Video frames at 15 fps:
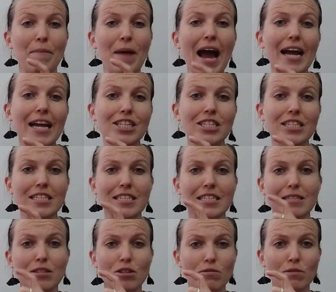
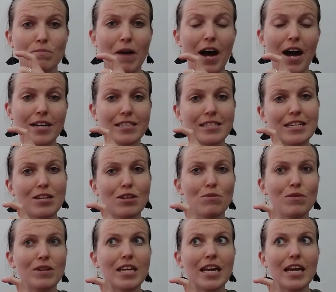packages, those box that you
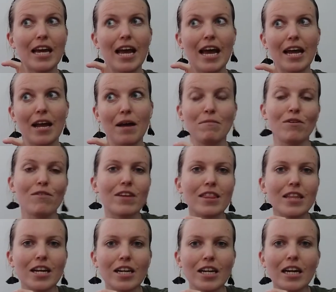would get at a movie
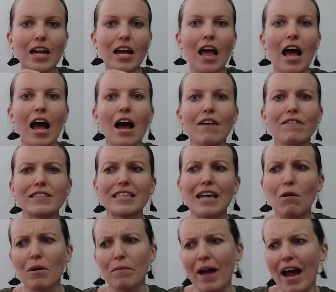theater of
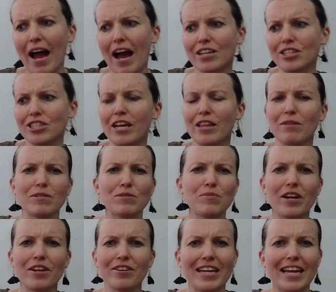Sour Patch. And there was
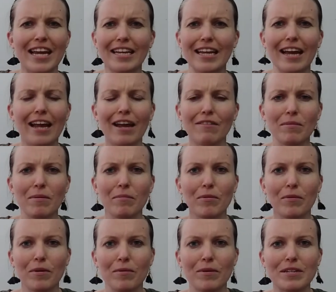one other candy, I can't remember
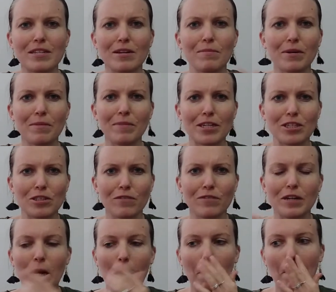what it was, I'll put a picture over
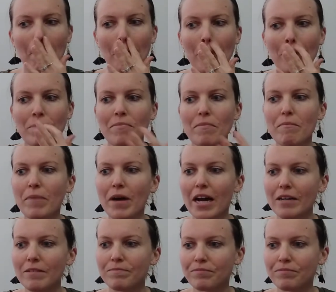here. But